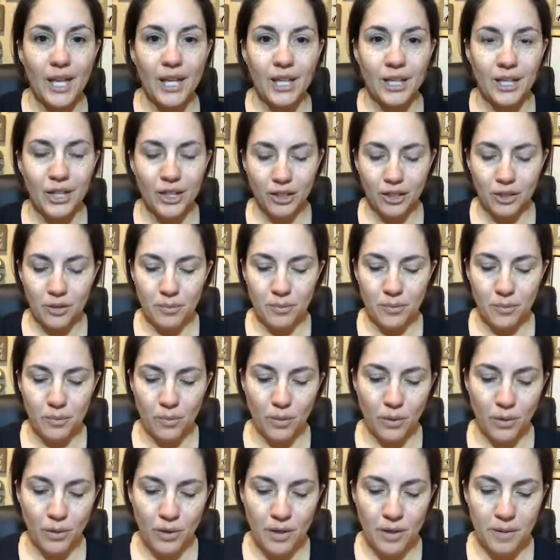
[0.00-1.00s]
Good
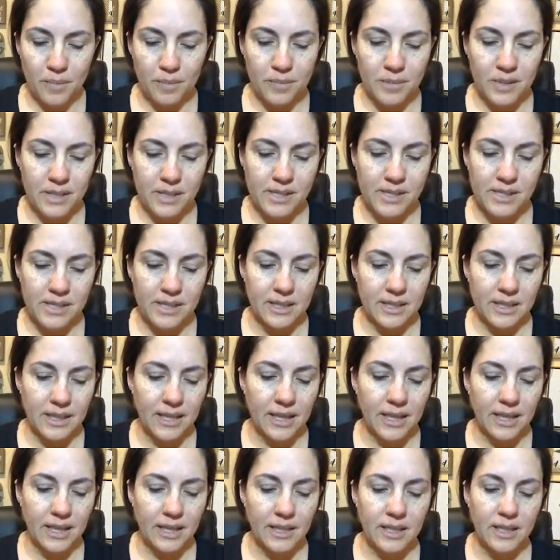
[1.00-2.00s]
morning, Miss
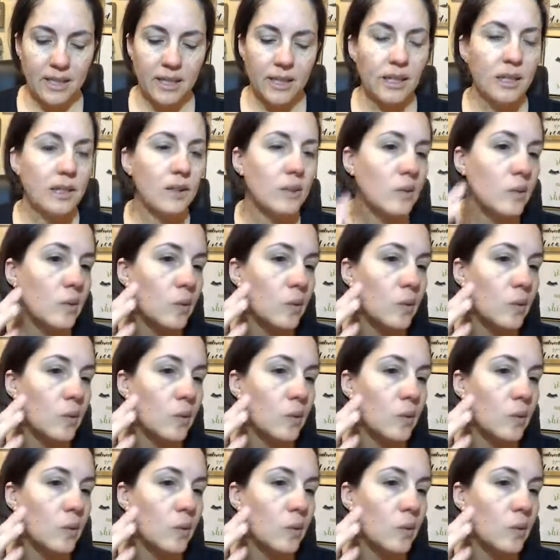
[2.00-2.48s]
Lana.